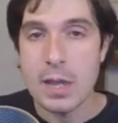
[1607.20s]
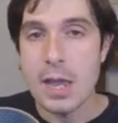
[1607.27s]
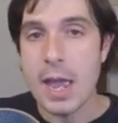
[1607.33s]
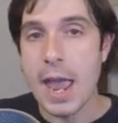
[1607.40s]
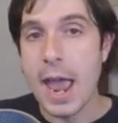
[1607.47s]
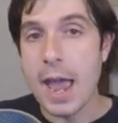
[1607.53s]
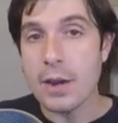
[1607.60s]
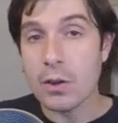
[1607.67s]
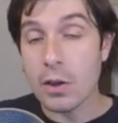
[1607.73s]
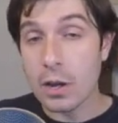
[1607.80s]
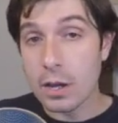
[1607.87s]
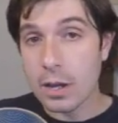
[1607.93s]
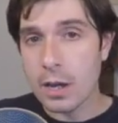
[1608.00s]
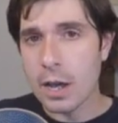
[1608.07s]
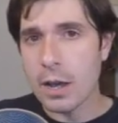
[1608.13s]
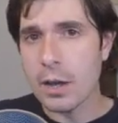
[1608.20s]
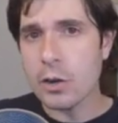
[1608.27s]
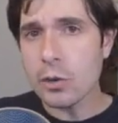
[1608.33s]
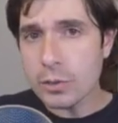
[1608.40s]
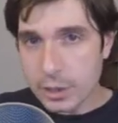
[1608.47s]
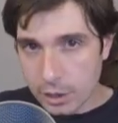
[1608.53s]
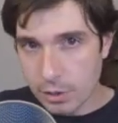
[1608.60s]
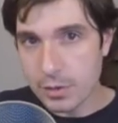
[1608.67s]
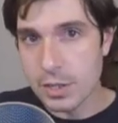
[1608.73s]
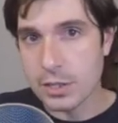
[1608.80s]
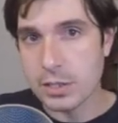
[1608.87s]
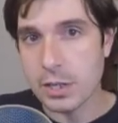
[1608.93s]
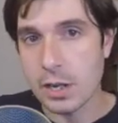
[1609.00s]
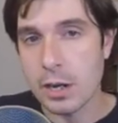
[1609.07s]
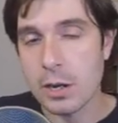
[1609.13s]
And uh, earlier this
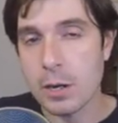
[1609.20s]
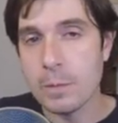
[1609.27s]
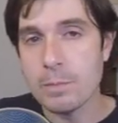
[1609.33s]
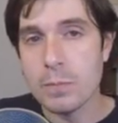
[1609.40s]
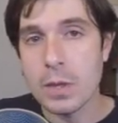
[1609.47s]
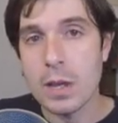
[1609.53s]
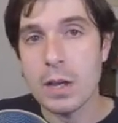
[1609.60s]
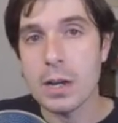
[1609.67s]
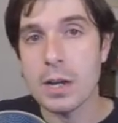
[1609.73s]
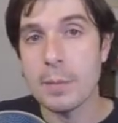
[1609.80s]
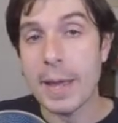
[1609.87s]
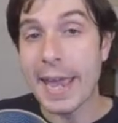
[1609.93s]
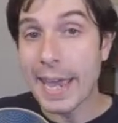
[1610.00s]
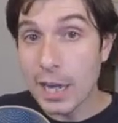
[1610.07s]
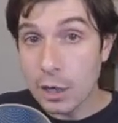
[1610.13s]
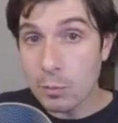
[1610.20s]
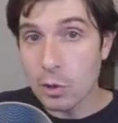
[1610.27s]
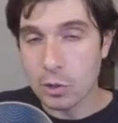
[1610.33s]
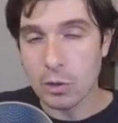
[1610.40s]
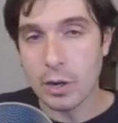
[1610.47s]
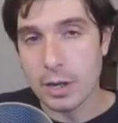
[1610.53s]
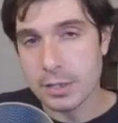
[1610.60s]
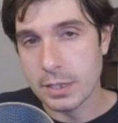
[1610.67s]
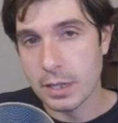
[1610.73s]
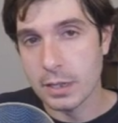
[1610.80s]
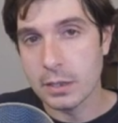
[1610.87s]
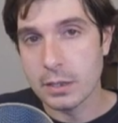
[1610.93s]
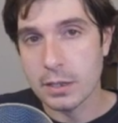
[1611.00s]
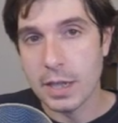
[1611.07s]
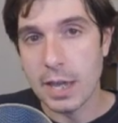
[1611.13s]
year, um, Animal
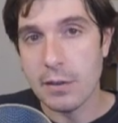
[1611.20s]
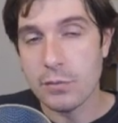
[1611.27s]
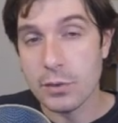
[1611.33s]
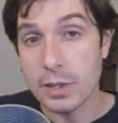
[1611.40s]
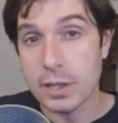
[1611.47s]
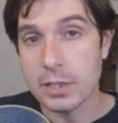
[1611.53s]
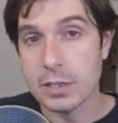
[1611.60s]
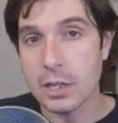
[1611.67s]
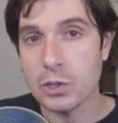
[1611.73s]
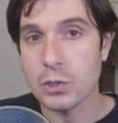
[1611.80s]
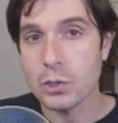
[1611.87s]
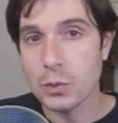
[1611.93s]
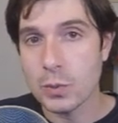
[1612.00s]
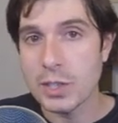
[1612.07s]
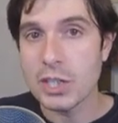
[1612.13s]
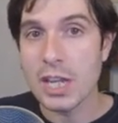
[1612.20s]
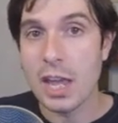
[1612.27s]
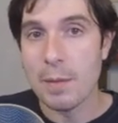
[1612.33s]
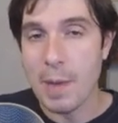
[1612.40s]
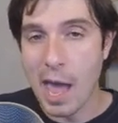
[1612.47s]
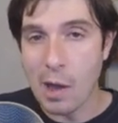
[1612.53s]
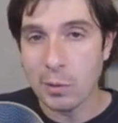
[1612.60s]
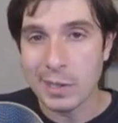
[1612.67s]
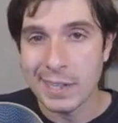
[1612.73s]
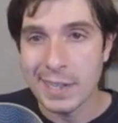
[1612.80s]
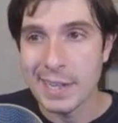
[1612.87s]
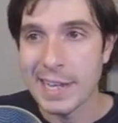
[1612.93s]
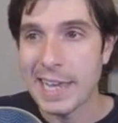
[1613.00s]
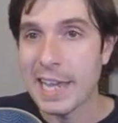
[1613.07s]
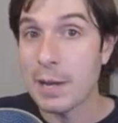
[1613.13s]
Crossing, a game for the Nintendo Switch, came out.
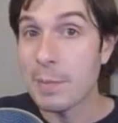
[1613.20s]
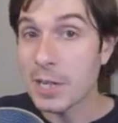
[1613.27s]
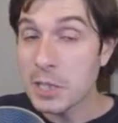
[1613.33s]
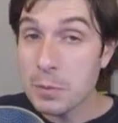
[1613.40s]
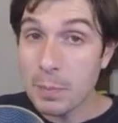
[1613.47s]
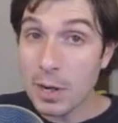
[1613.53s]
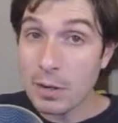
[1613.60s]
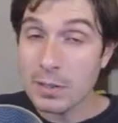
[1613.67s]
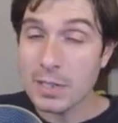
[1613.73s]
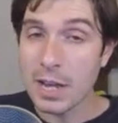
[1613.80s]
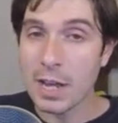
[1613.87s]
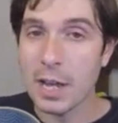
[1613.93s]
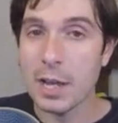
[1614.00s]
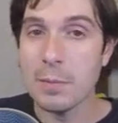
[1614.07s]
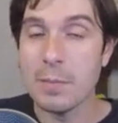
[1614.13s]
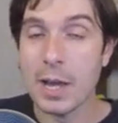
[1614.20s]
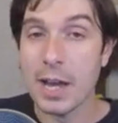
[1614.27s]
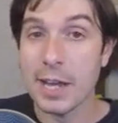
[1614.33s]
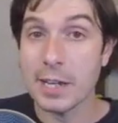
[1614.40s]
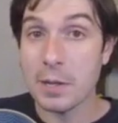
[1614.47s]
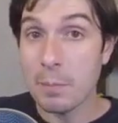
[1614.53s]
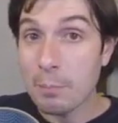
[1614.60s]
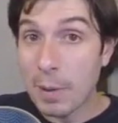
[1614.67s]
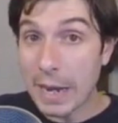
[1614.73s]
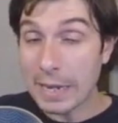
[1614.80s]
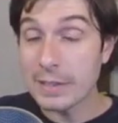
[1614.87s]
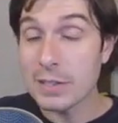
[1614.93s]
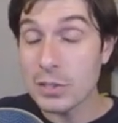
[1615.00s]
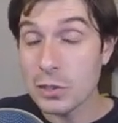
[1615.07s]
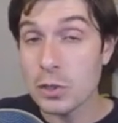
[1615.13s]
And in my spare time, I combined
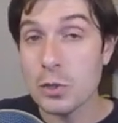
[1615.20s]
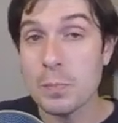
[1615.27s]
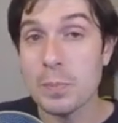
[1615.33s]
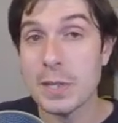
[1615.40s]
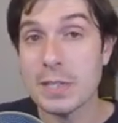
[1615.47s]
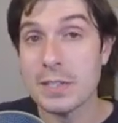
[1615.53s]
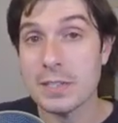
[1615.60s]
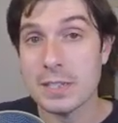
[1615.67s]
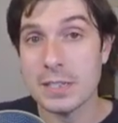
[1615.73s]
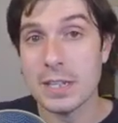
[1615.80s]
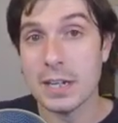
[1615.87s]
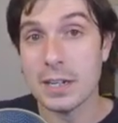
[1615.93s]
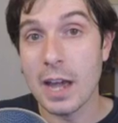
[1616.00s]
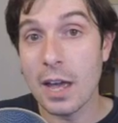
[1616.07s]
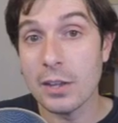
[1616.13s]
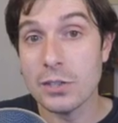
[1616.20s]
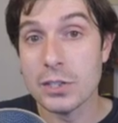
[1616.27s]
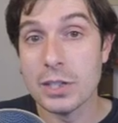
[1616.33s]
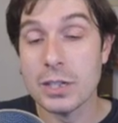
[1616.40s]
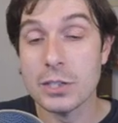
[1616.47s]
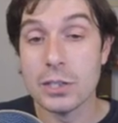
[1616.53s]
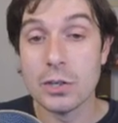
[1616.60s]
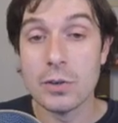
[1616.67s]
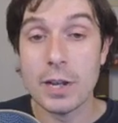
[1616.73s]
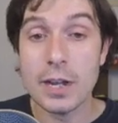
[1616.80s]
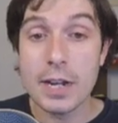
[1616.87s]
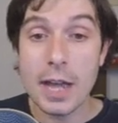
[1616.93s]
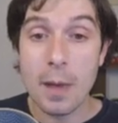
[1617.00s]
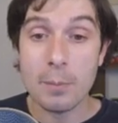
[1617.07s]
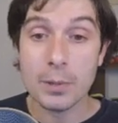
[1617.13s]
these two pieces of technology to create an
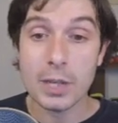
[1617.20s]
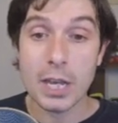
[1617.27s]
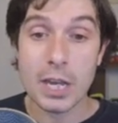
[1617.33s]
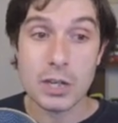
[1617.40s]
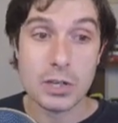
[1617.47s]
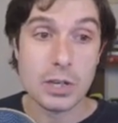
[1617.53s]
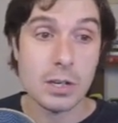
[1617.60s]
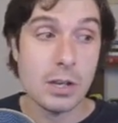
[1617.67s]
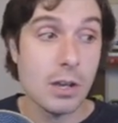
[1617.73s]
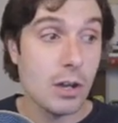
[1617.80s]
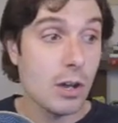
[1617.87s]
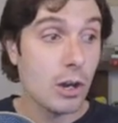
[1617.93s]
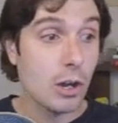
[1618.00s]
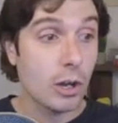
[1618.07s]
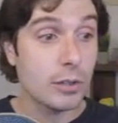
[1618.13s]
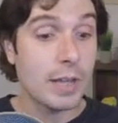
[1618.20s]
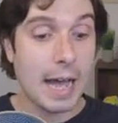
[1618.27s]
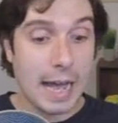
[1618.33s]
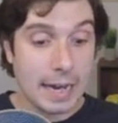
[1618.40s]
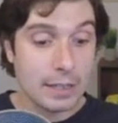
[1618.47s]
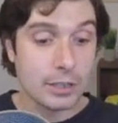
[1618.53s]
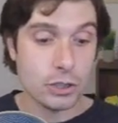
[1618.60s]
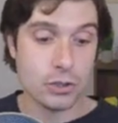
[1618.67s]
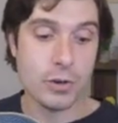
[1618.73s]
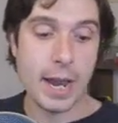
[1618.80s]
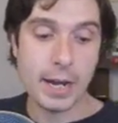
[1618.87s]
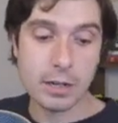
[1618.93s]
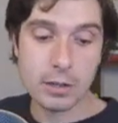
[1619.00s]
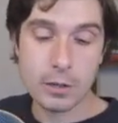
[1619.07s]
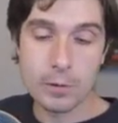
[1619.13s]
application called Island
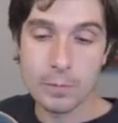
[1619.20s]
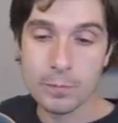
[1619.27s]
Tracker.